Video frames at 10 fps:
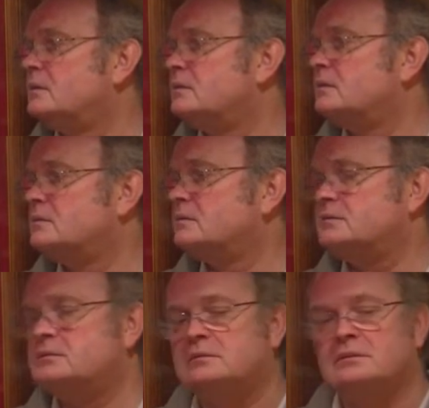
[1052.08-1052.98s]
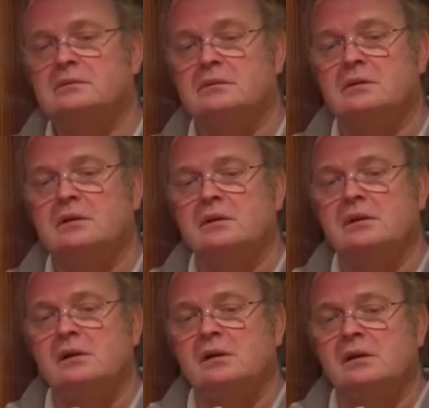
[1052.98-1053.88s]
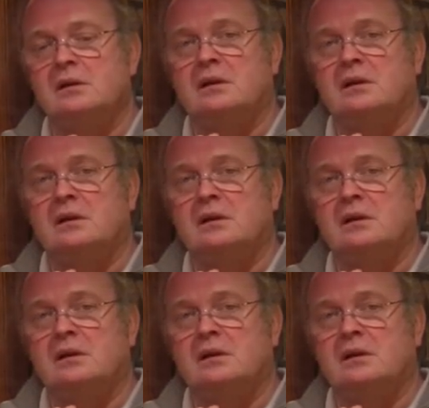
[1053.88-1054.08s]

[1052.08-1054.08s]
(silent)